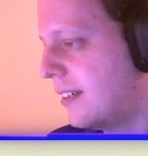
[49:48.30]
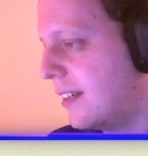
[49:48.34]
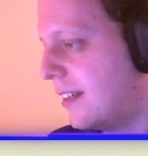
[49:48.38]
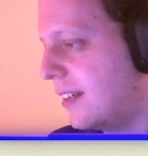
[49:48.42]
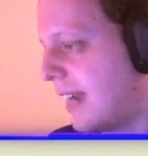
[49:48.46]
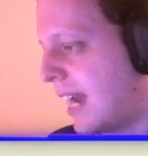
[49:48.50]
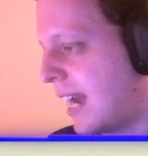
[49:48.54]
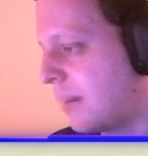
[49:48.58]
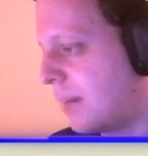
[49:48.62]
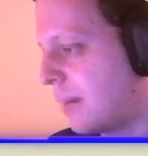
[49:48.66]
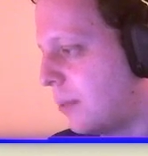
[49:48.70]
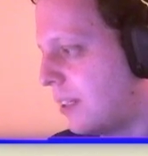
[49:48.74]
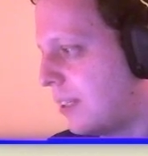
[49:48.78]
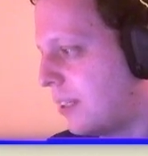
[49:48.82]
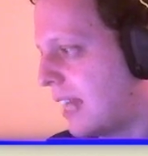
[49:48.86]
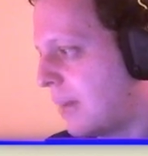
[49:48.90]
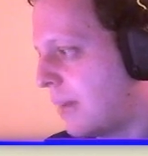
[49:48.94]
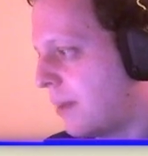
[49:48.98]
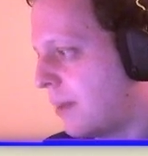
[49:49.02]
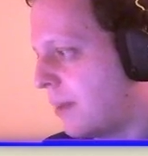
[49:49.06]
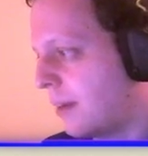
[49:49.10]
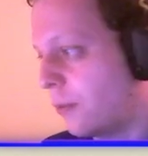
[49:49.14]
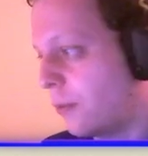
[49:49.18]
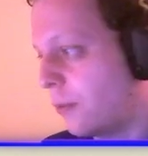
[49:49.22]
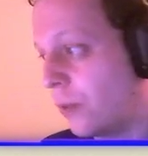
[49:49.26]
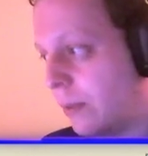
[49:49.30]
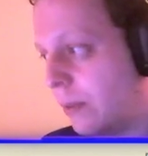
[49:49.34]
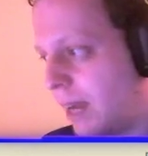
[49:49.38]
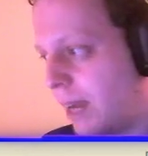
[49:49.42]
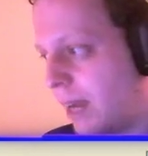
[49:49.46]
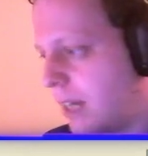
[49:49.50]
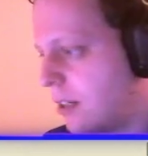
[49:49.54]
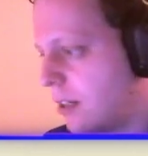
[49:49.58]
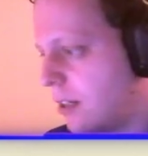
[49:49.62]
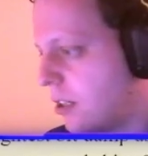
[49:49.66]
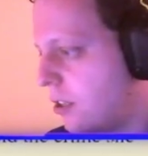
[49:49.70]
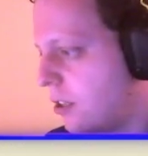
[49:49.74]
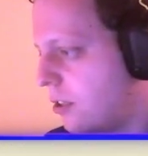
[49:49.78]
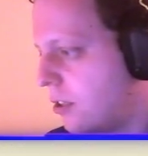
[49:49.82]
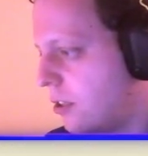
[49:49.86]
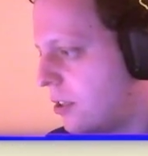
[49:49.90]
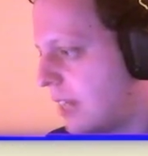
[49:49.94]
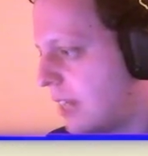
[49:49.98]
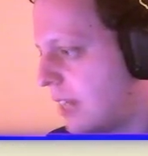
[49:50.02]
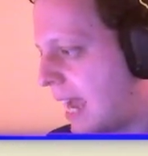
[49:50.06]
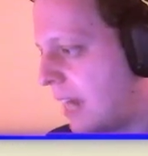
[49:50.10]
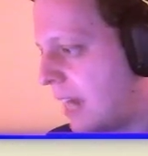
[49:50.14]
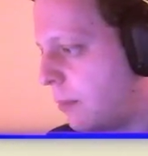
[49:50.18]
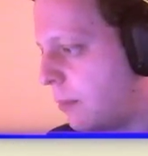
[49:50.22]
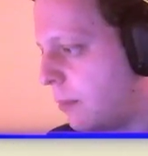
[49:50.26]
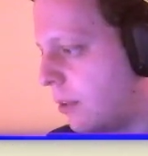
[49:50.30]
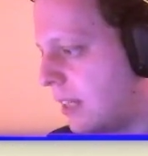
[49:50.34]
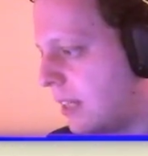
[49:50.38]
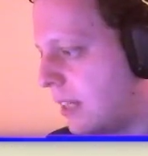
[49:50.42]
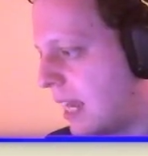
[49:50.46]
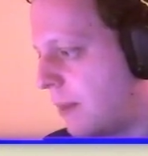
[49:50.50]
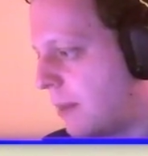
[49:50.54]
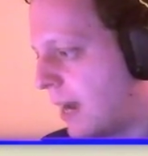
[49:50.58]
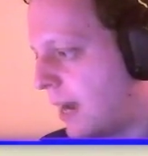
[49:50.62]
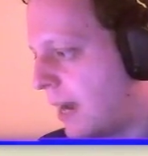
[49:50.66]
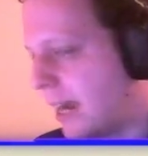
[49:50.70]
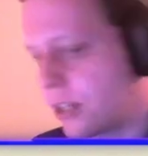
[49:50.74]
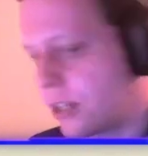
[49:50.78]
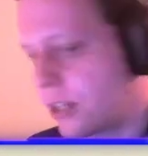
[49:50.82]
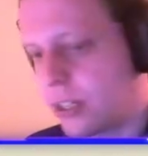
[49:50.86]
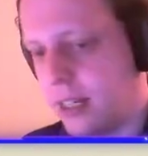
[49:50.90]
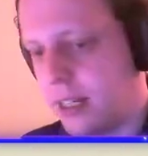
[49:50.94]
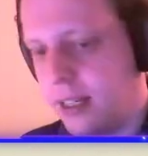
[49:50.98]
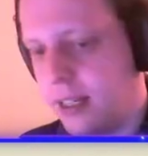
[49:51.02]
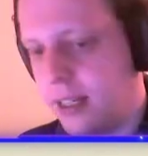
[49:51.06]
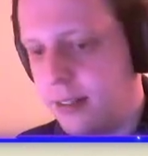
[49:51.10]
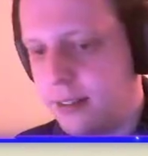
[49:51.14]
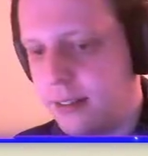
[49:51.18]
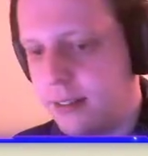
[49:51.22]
Animal tamer. We might use animal tamer actually.